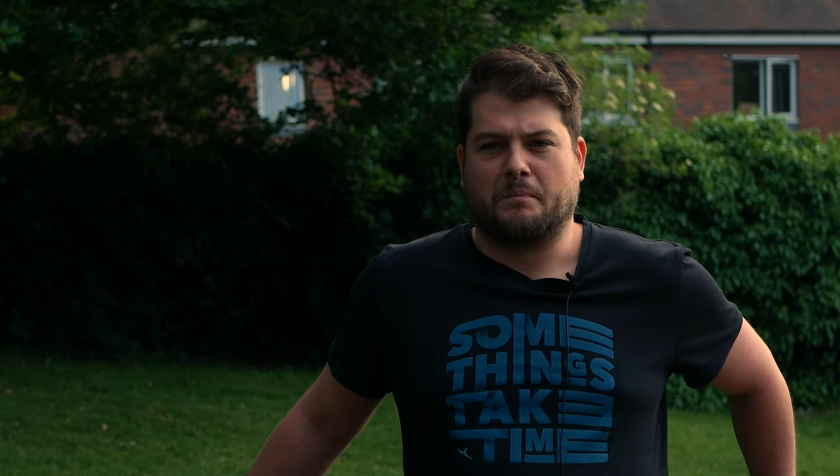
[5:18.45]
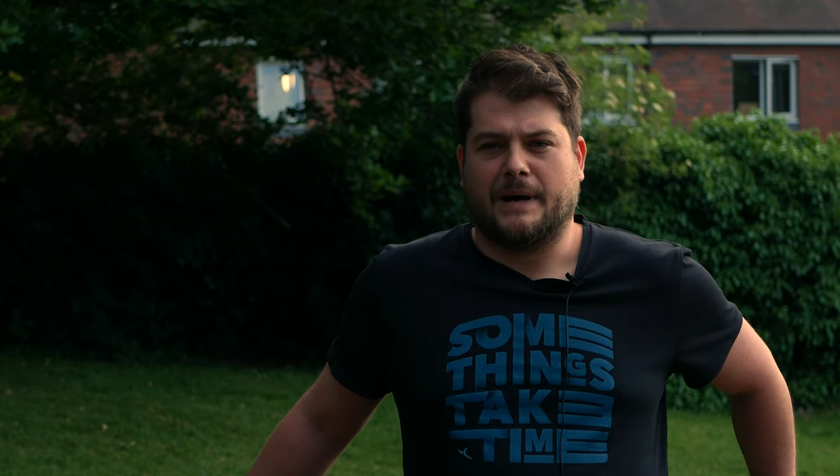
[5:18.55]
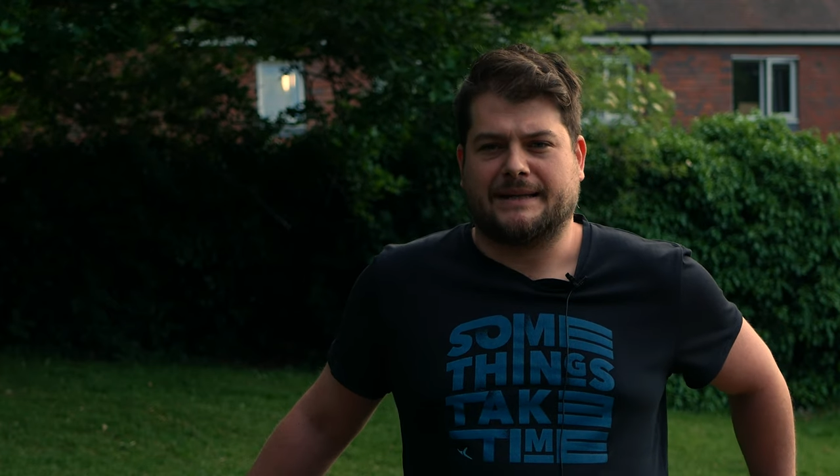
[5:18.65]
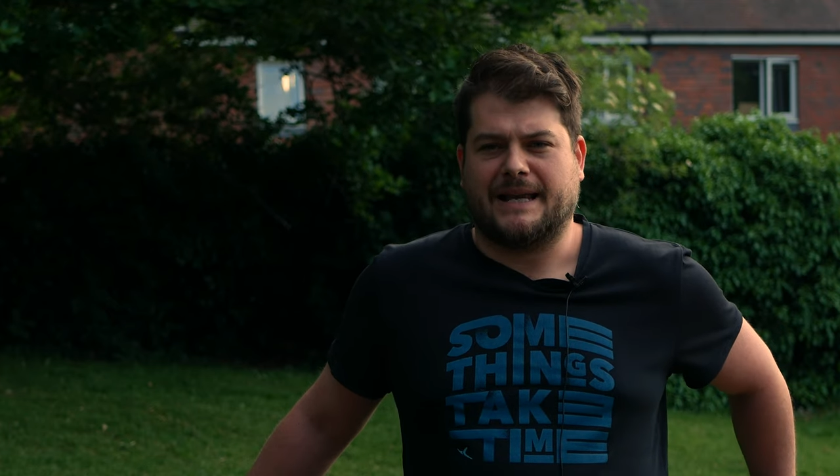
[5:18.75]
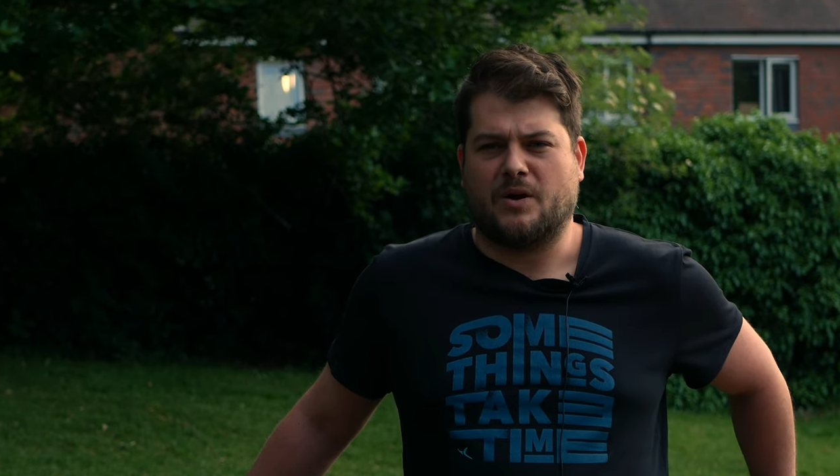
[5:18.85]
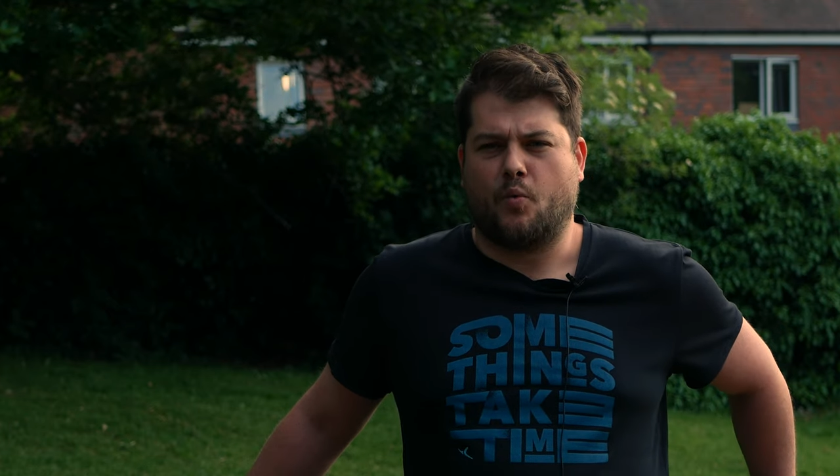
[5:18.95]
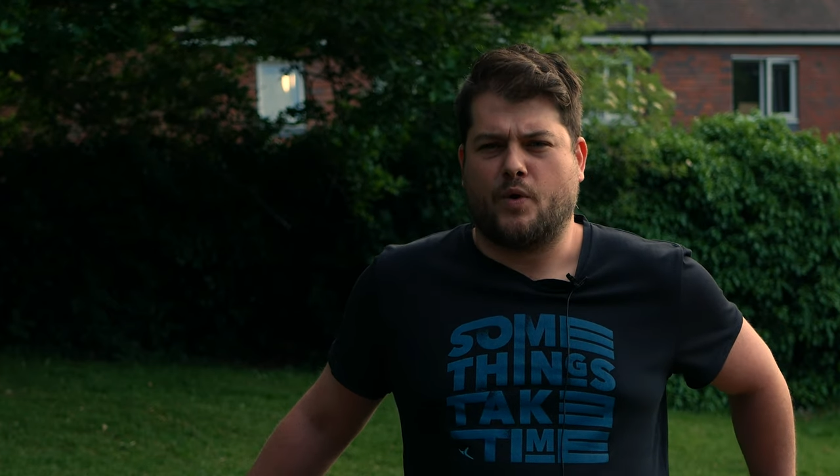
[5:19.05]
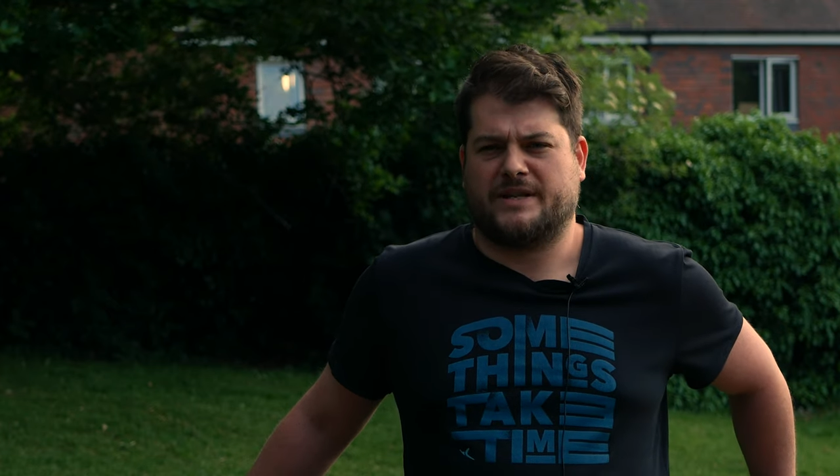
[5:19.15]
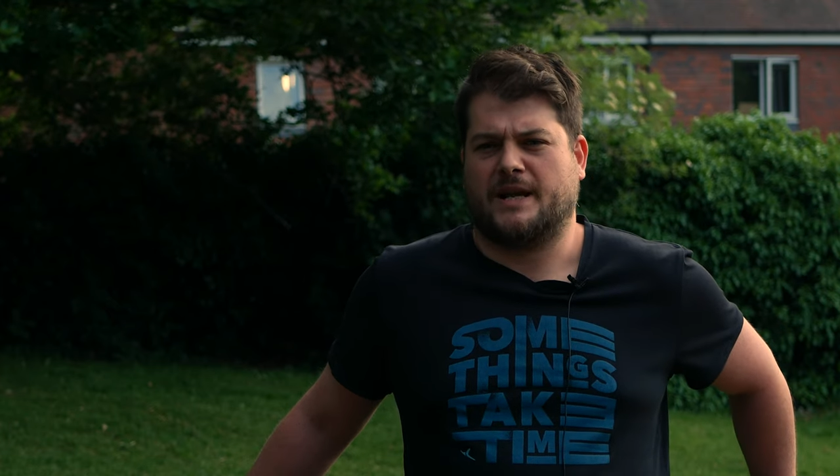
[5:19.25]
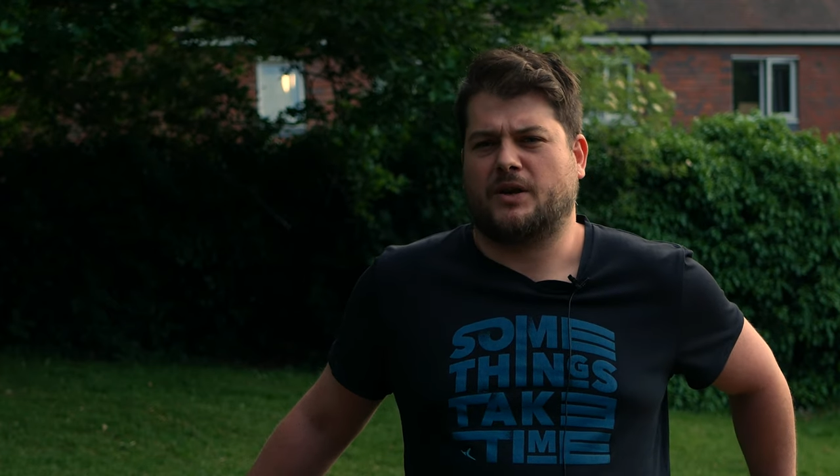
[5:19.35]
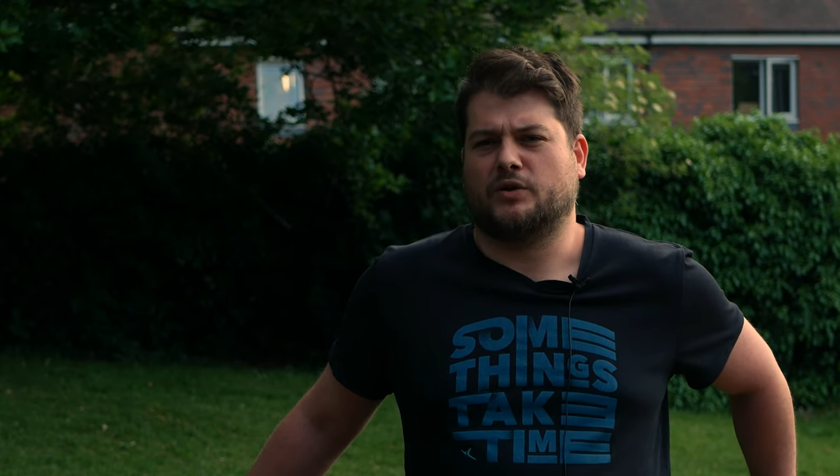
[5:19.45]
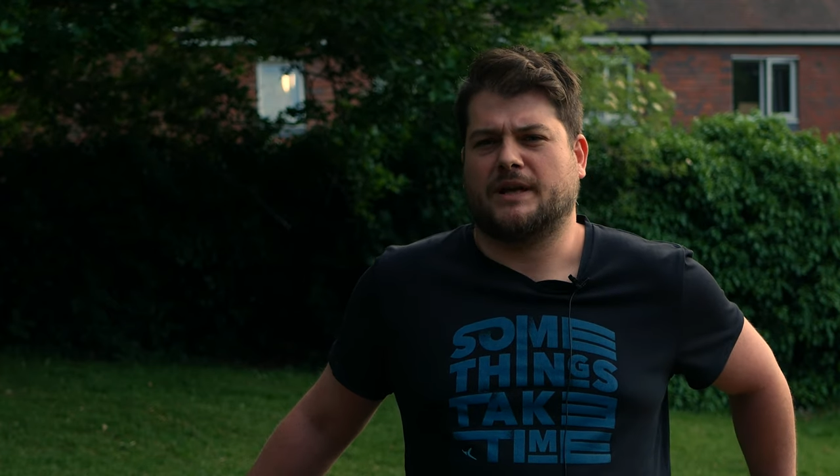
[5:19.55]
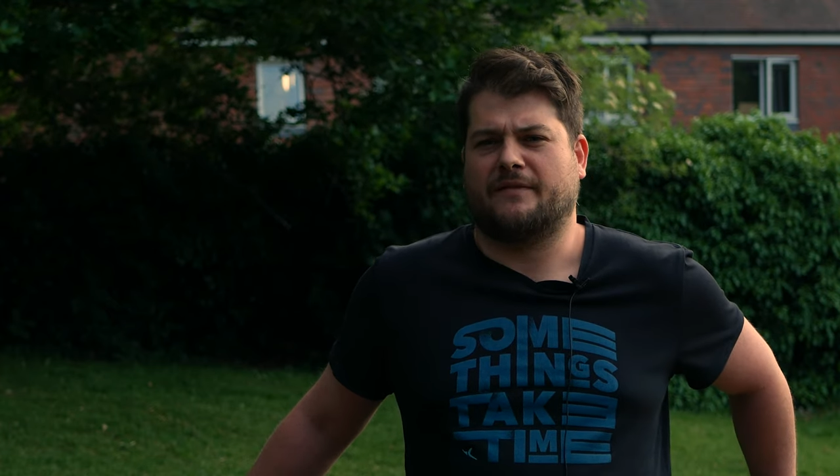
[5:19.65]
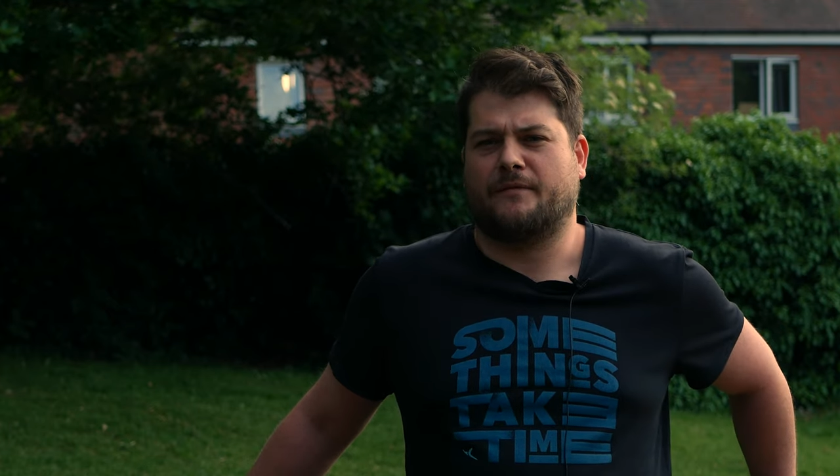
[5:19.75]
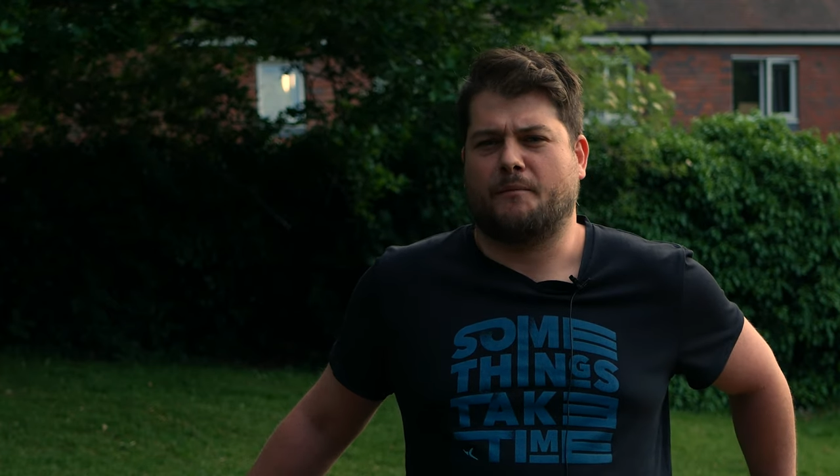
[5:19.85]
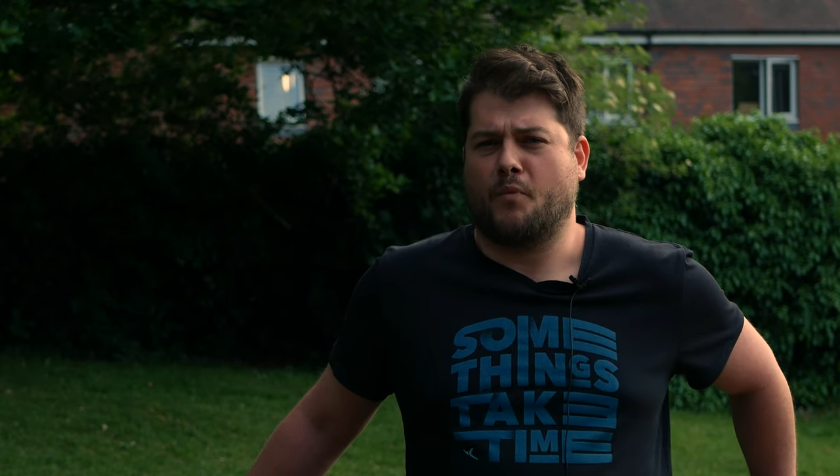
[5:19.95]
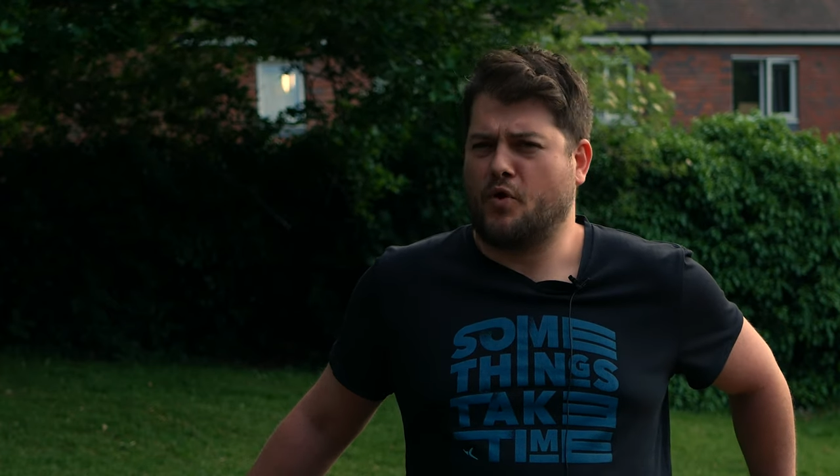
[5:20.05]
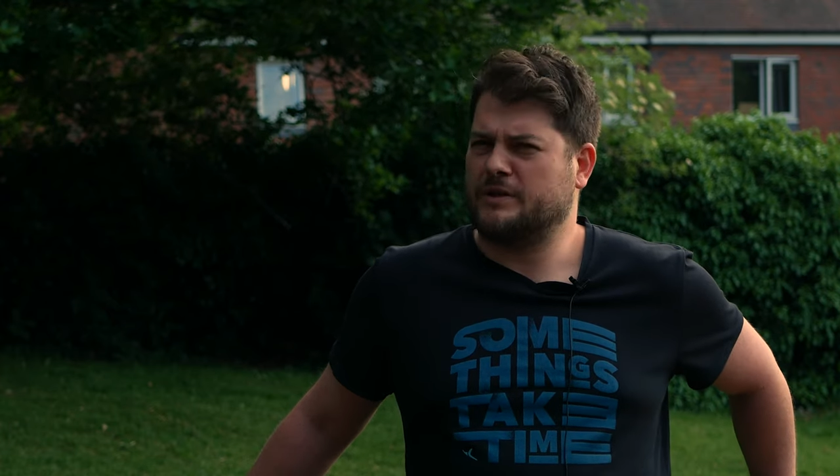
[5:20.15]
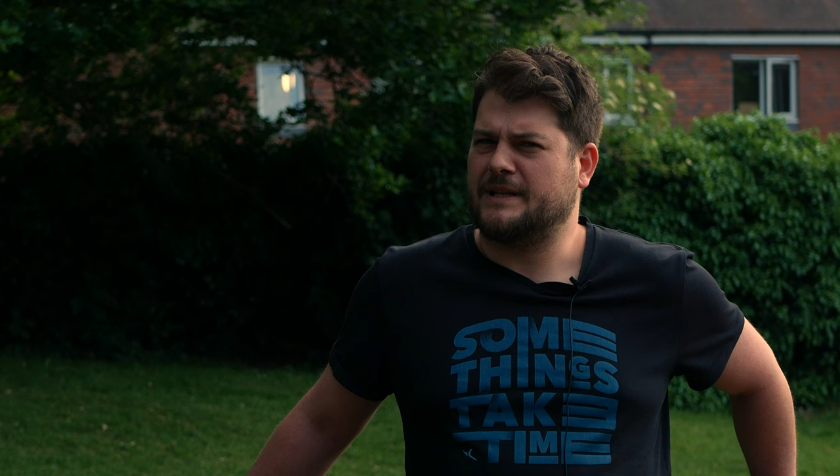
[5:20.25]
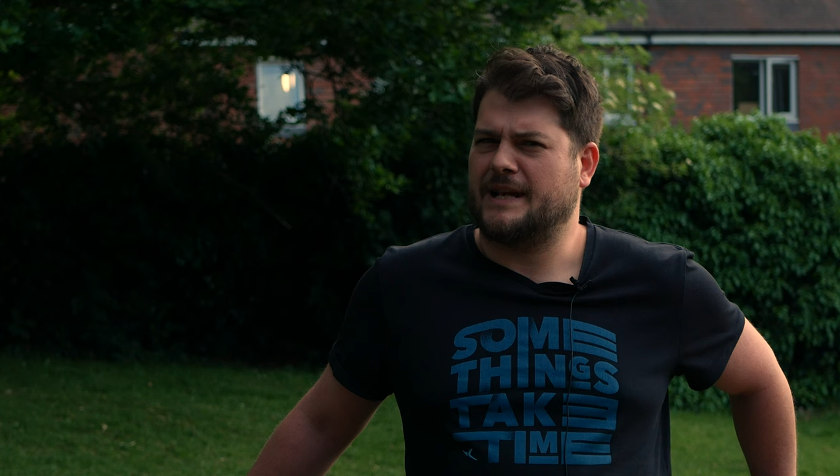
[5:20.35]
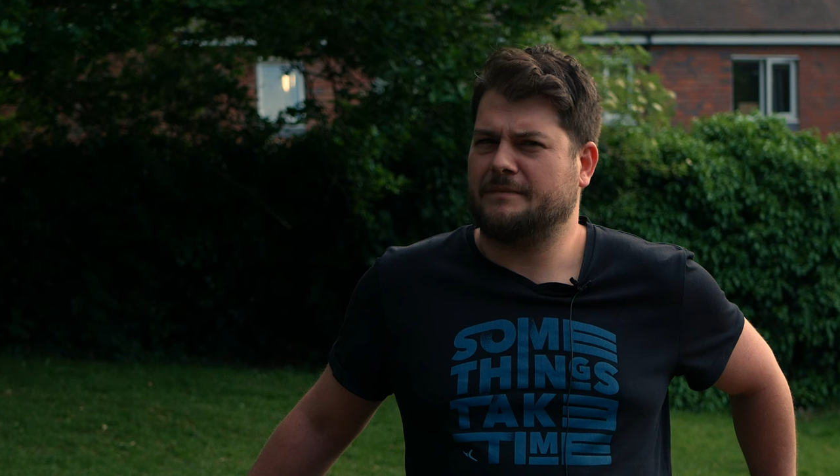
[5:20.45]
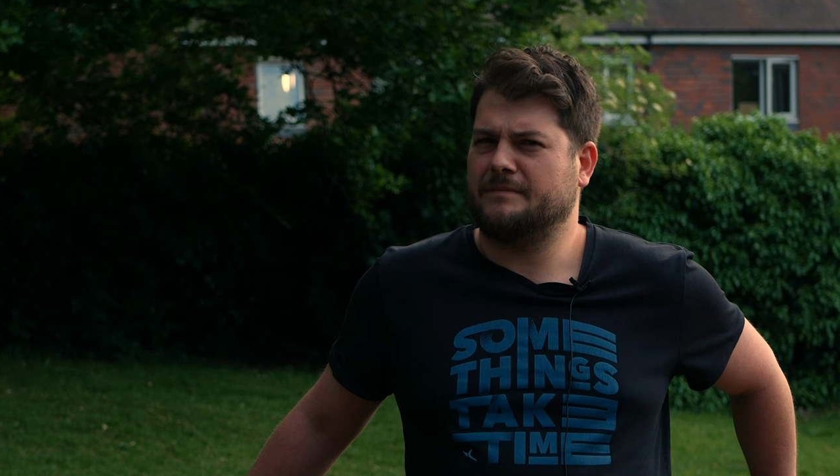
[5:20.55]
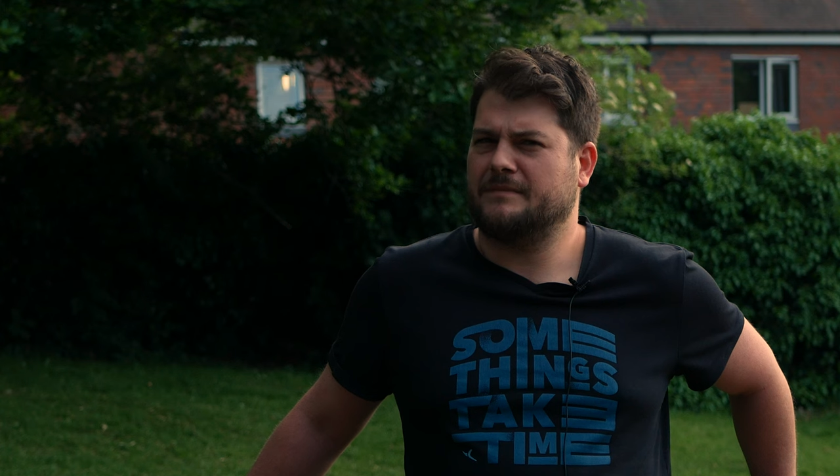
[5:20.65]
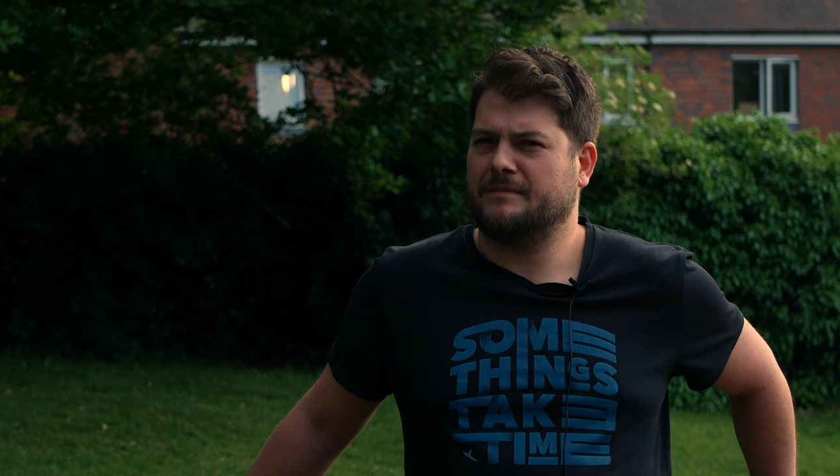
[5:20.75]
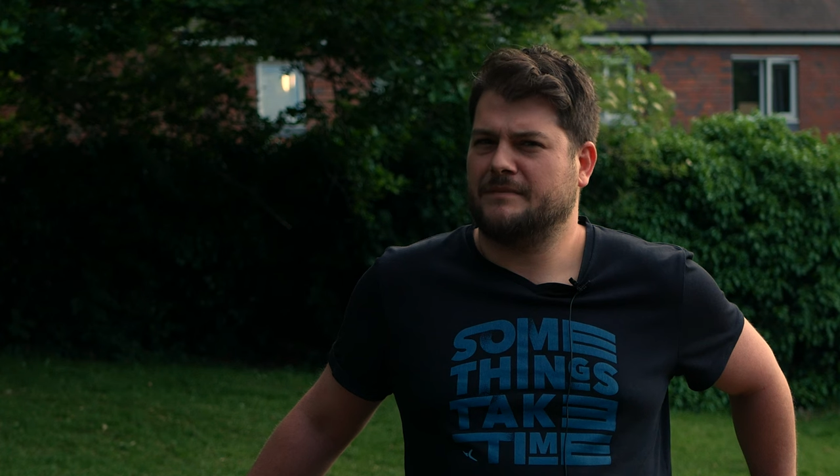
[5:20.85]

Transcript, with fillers: but I wish I could have more time